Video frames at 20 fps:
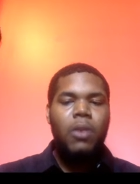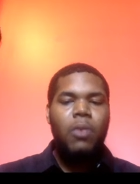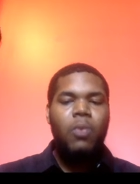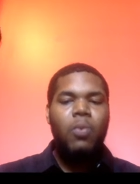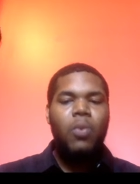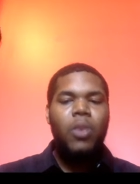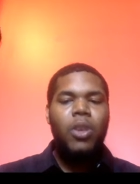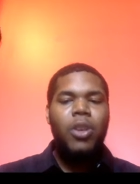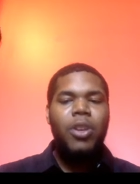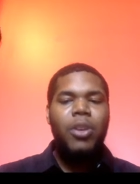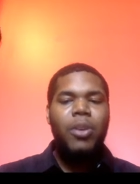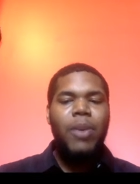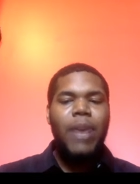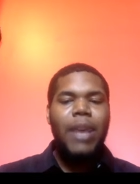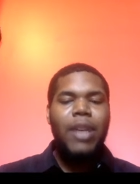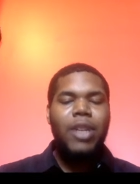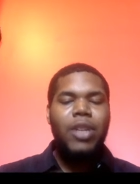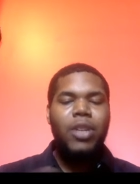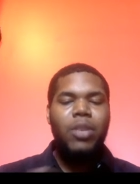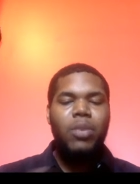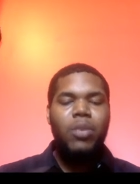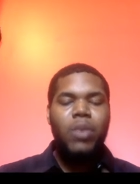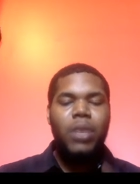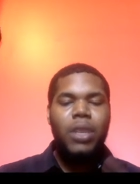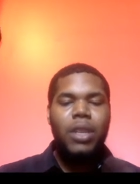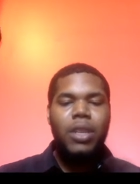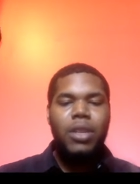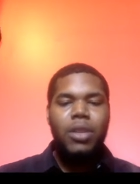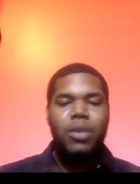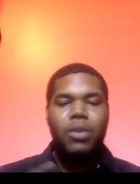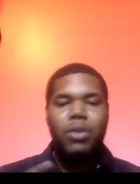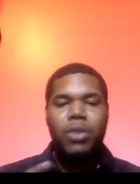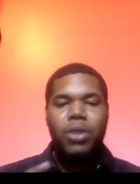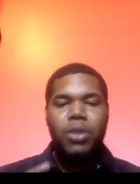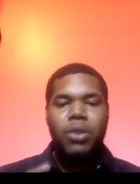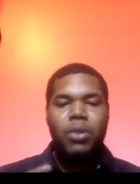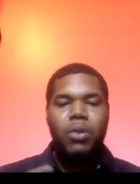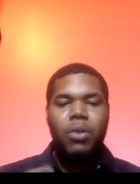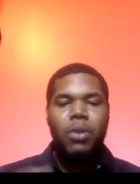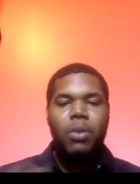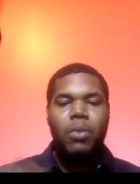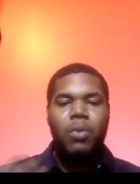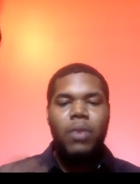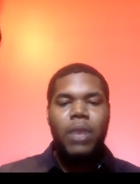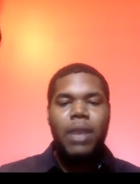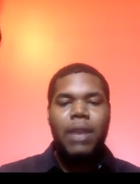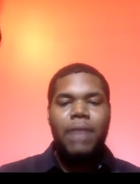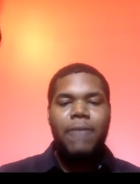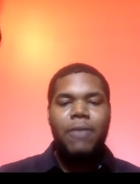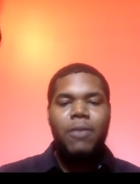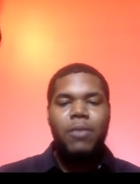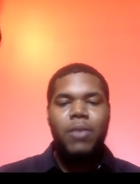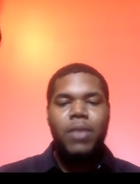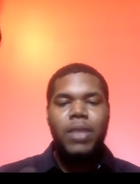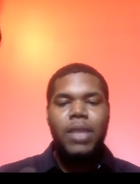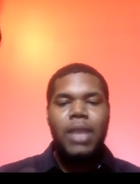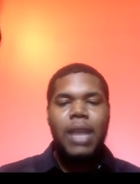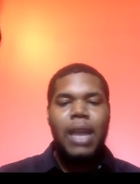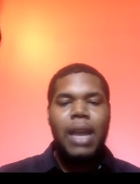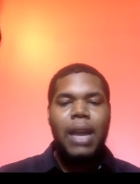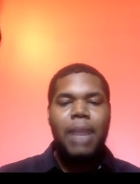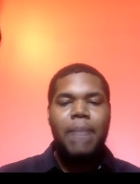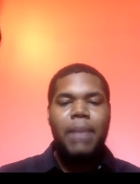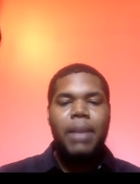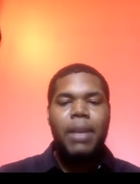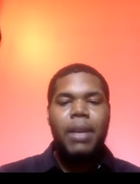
what are you actually willing to do? What effort, what time